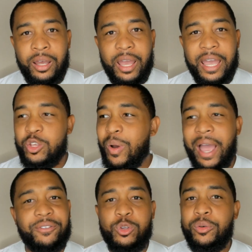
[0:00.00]
And you
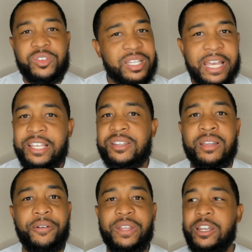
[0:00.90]
have seen
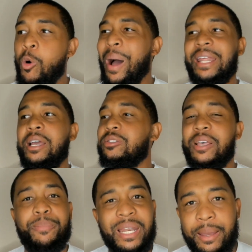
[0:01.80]
stuff that nobody else
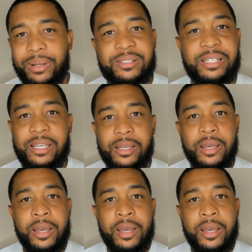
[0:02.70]
have been able to see.